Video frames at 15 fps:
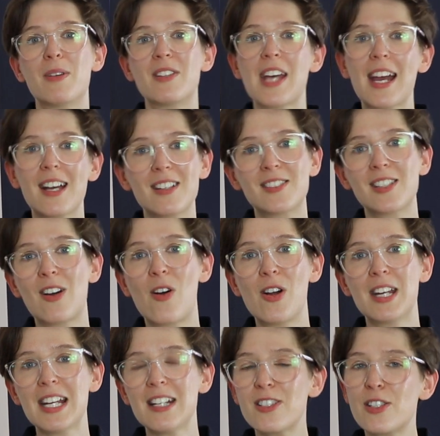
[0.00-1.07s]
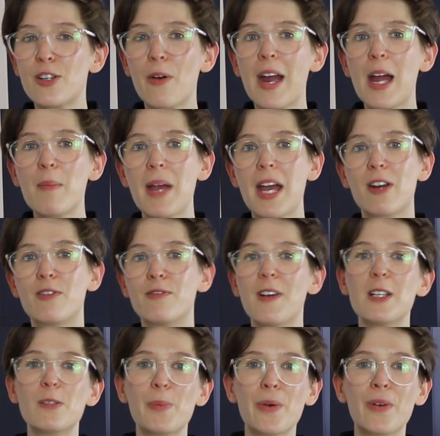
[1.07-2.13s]
tag us on Instagram and on
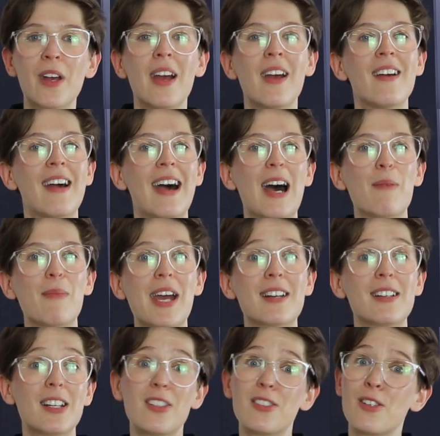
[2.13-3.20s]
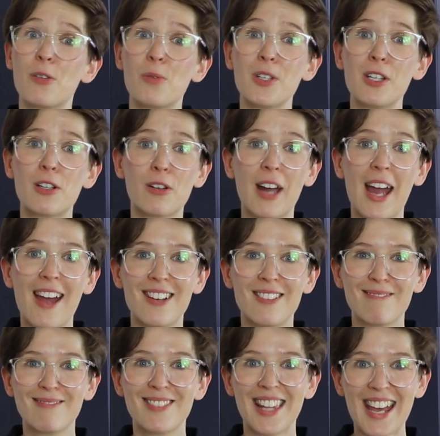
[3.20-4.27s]
Facebook and let us know what you create.
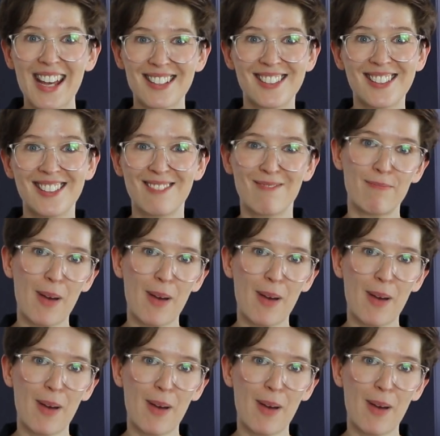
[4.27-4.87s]
Thanks.